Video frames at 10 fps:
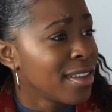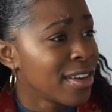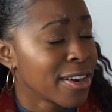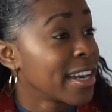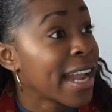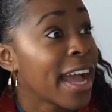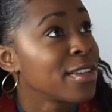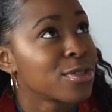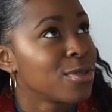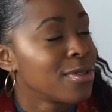are in high
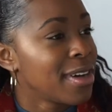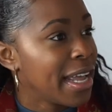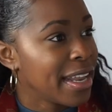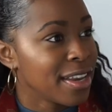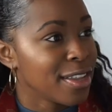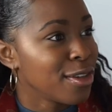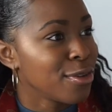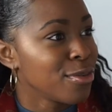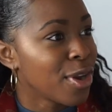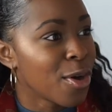school and
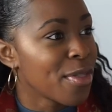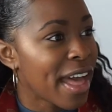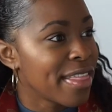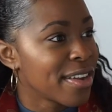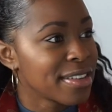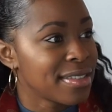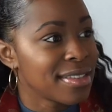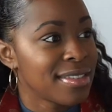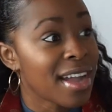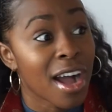you know that there's
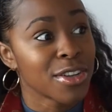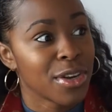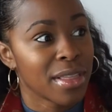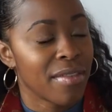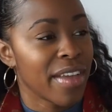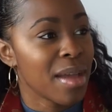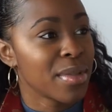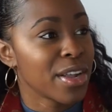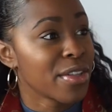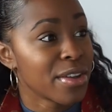this doctor in the
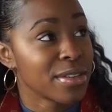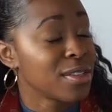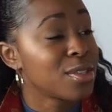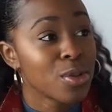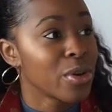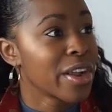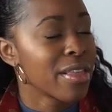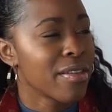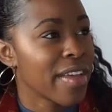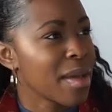family or there's this lawyer
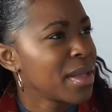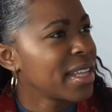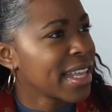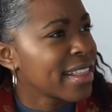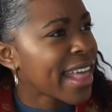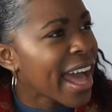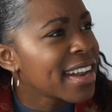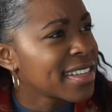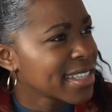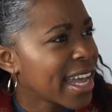in the family, like,
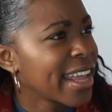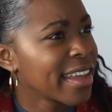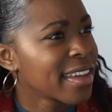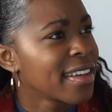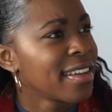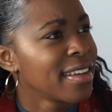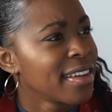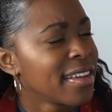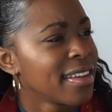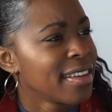that is like
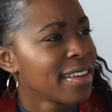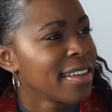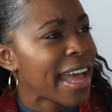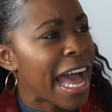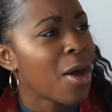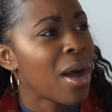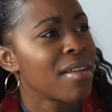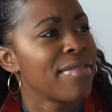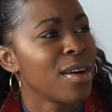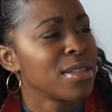how I
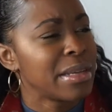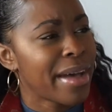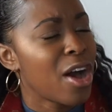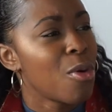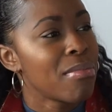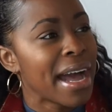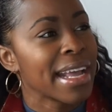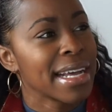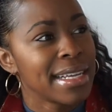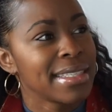felt about my
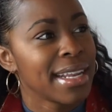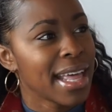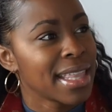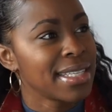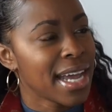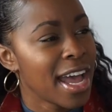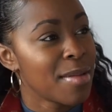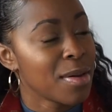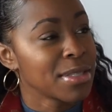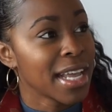cousin at the
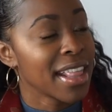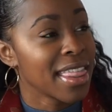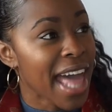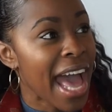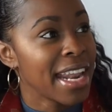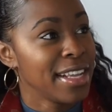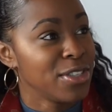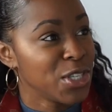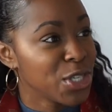time. I was like, that is